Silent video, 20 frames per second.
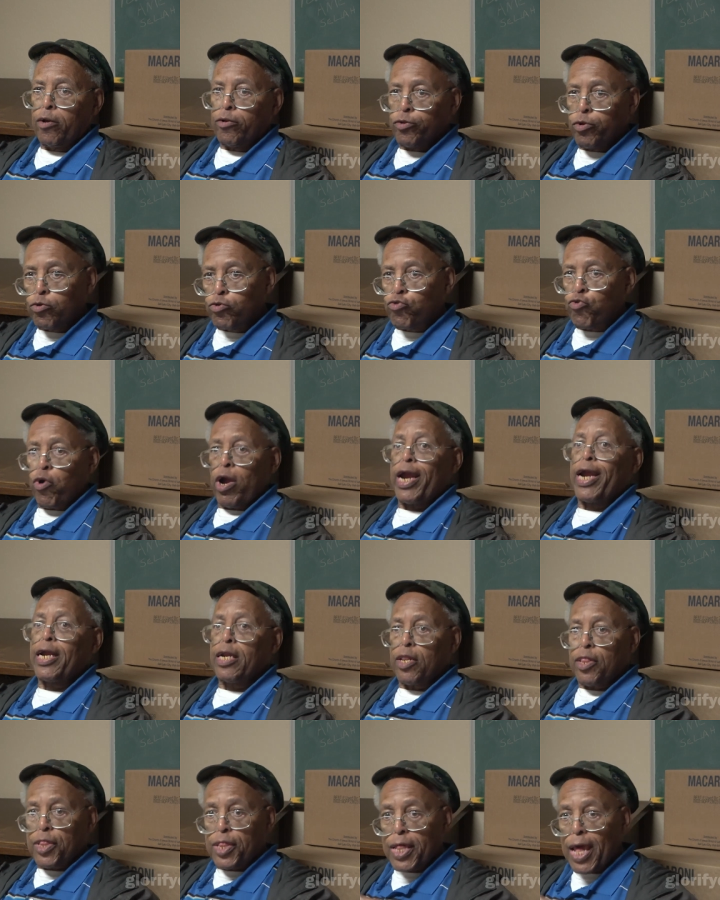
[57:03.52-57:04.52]
to
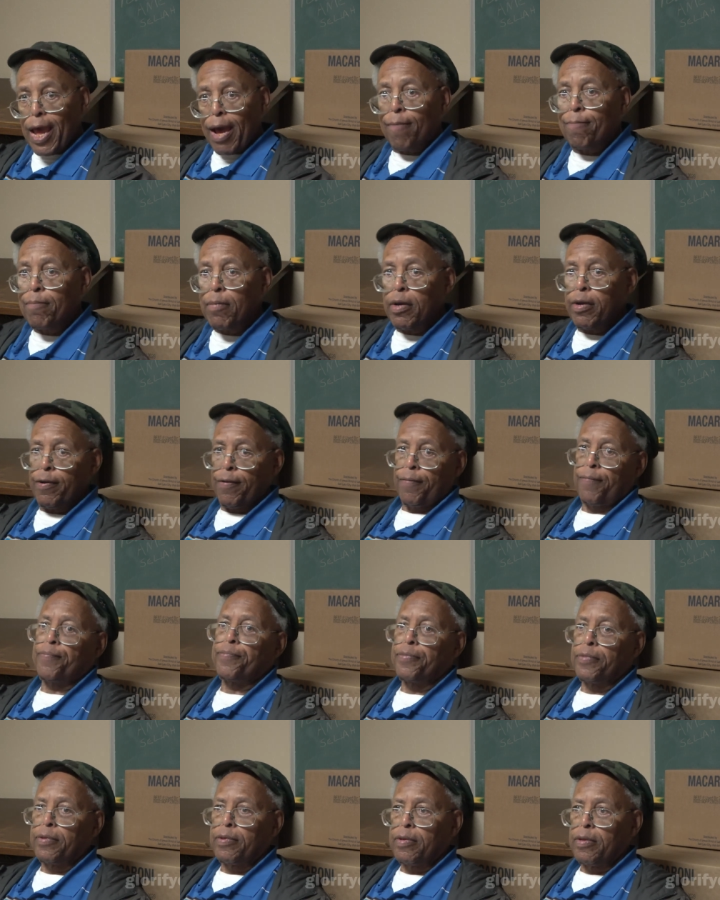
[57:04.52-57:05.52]
train them,
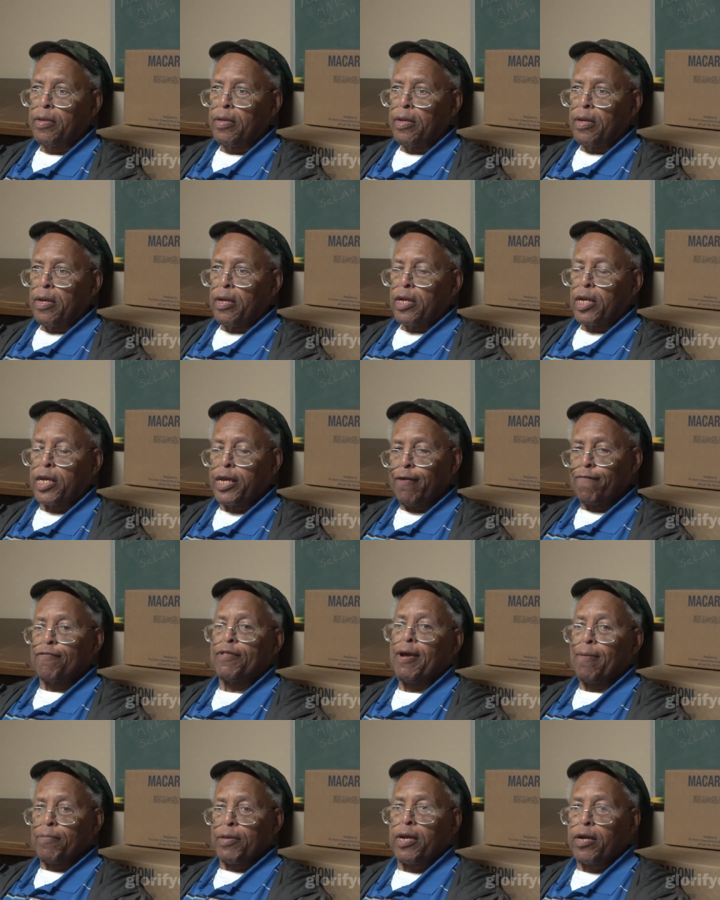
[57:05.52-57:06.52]
give
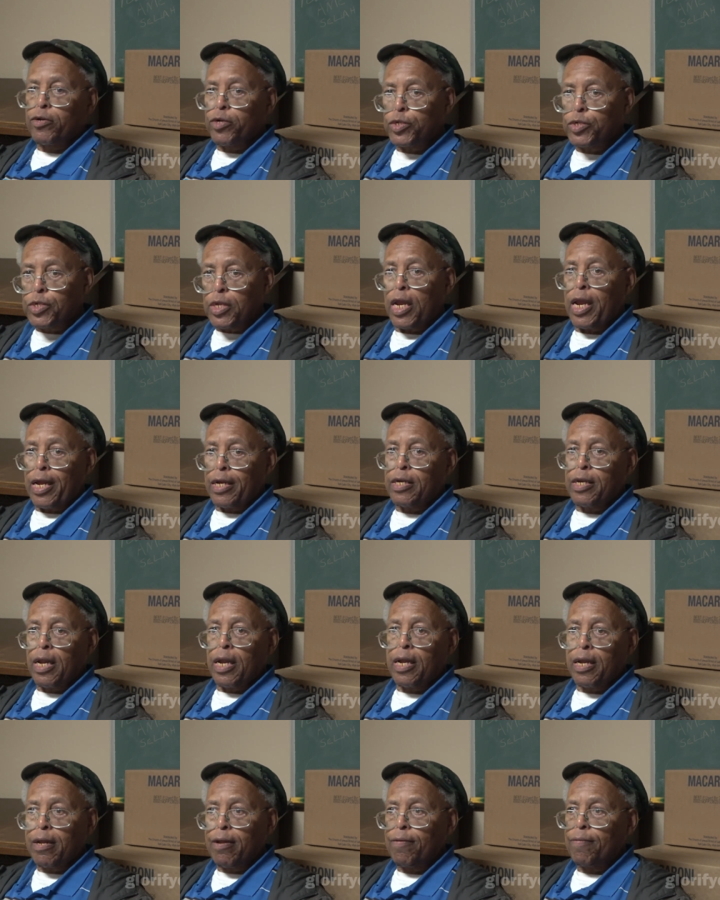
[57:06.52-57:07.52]
them the
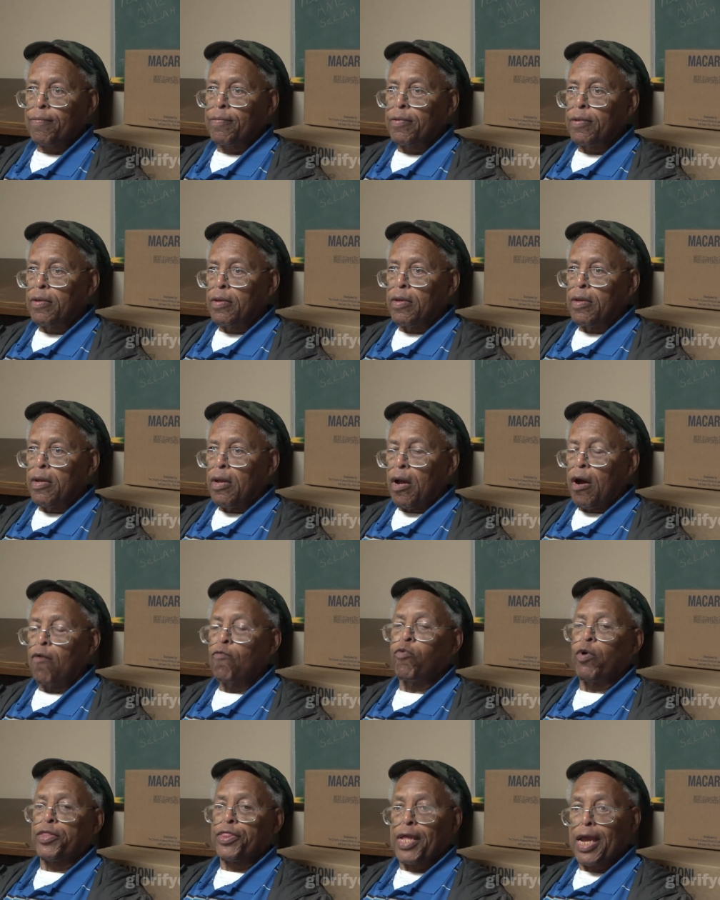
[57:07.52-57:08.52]
understanding
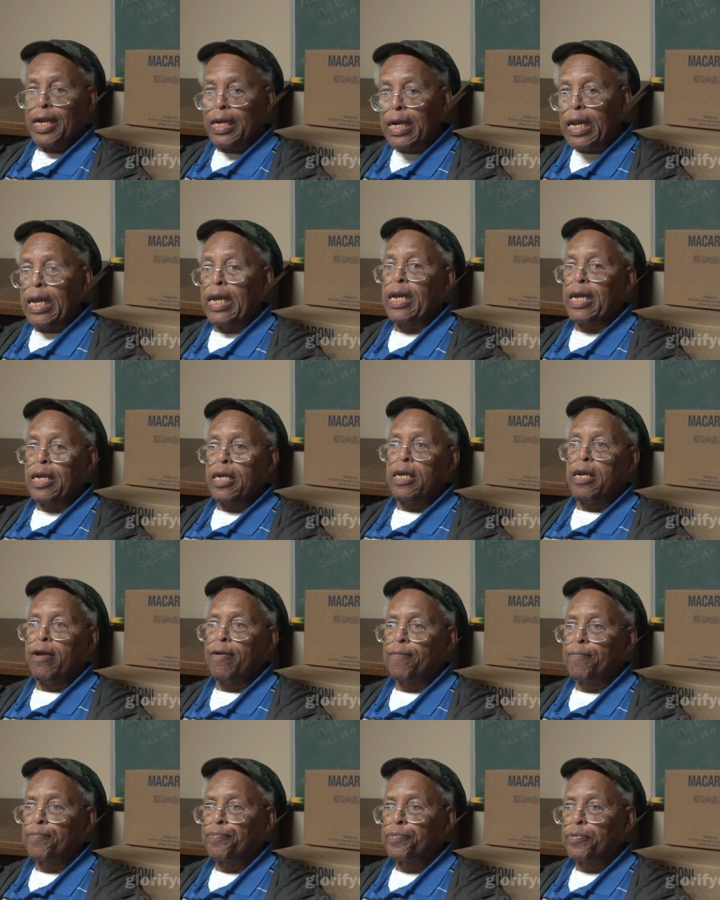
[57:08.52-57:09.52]
of what they need
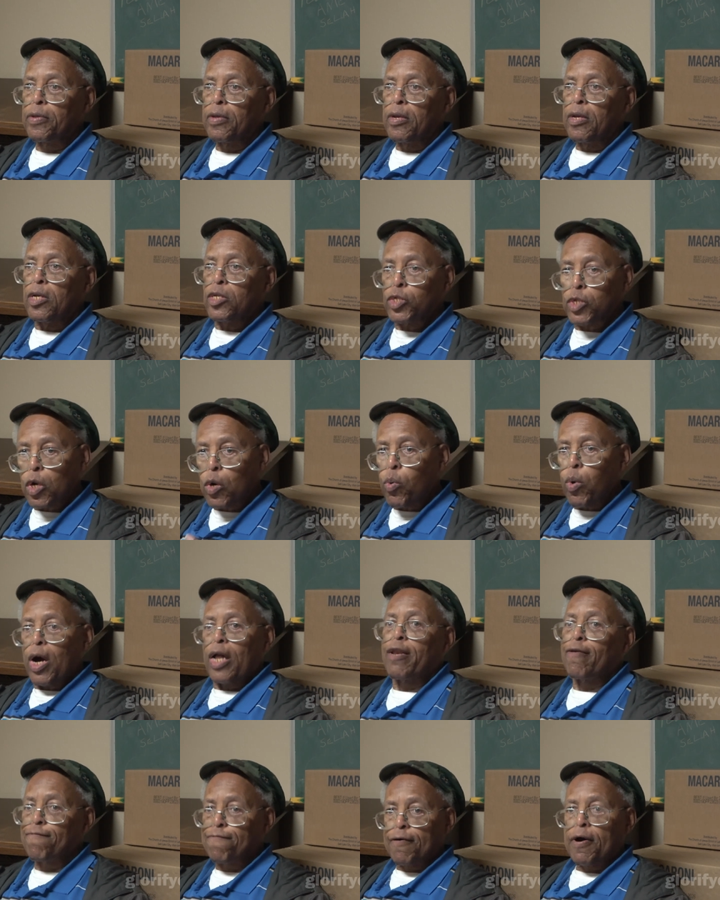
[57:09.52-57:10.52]
to
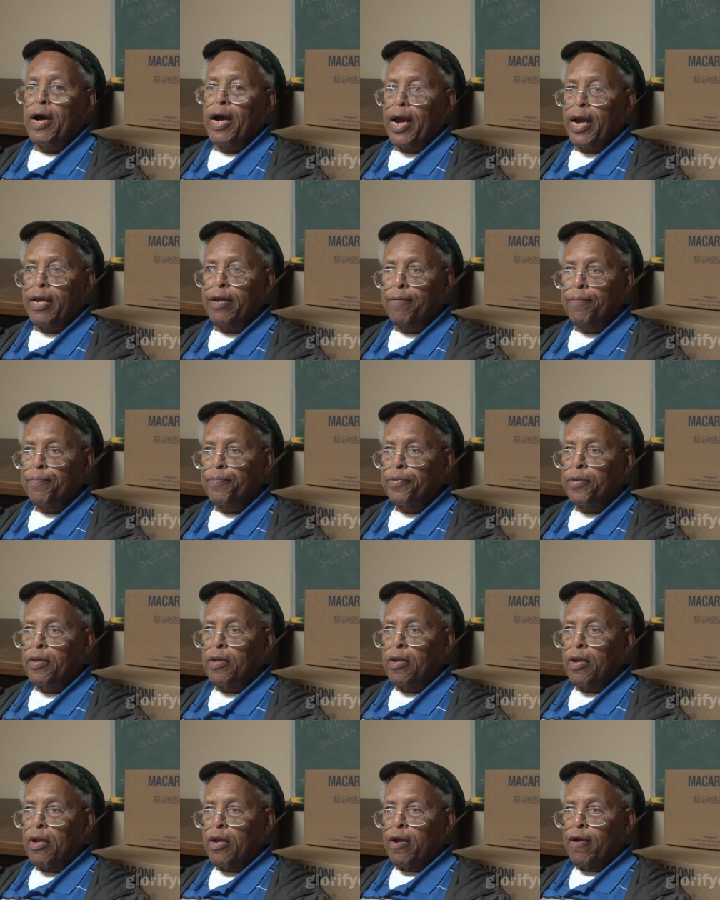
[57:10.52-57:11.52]
qualify
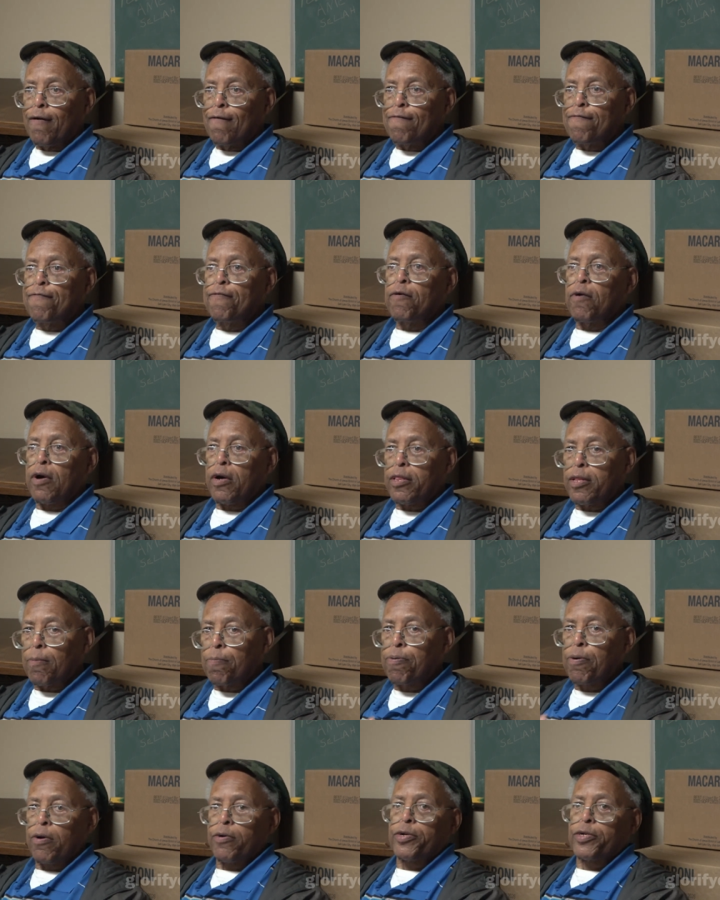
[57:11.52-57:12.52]
for the
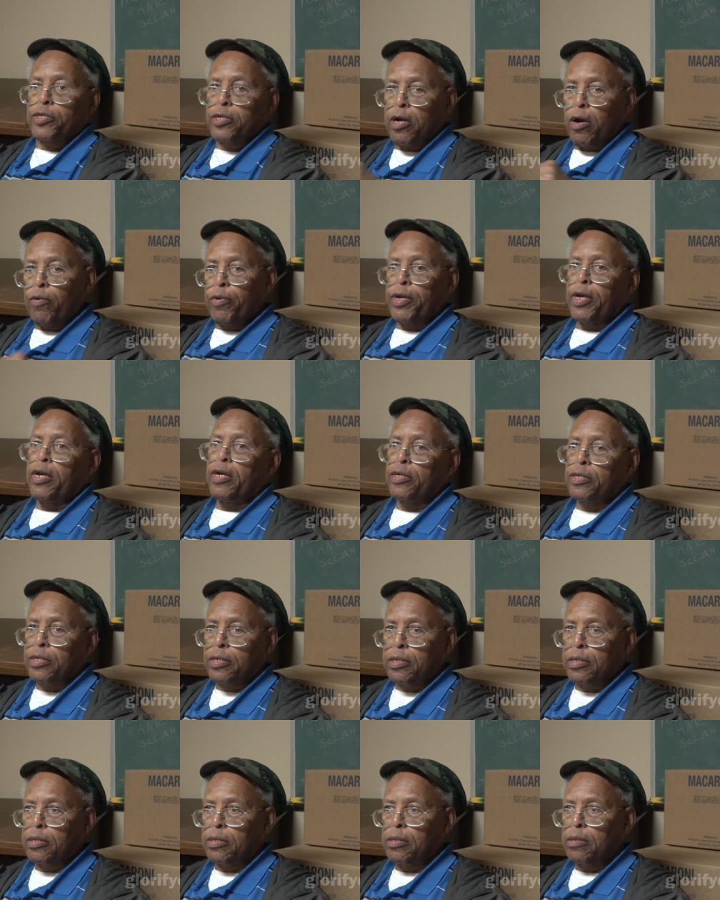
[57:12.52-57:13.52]

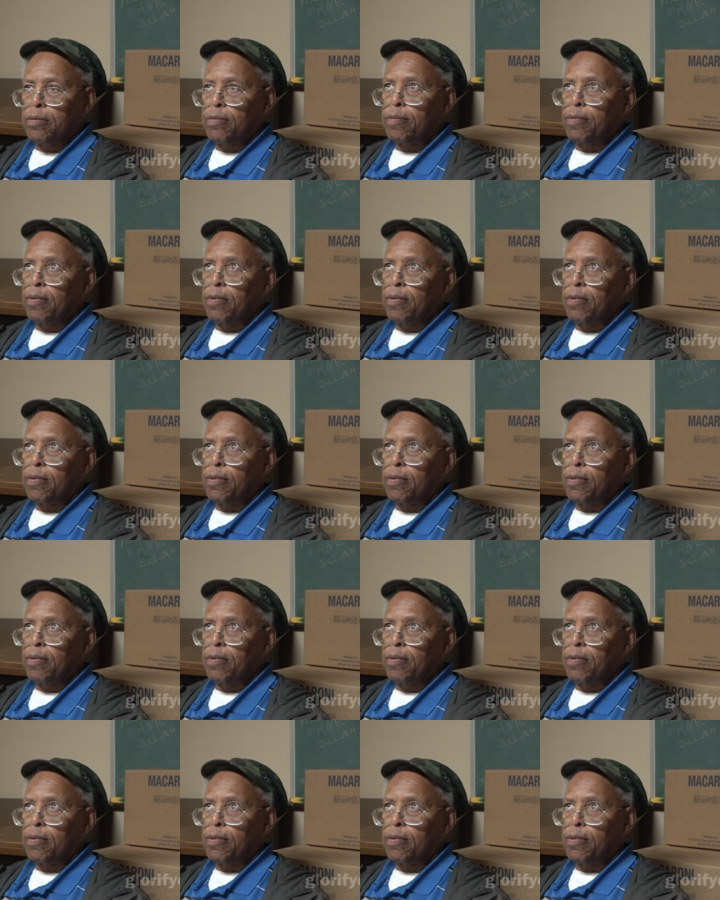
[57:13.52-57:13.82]
prototokos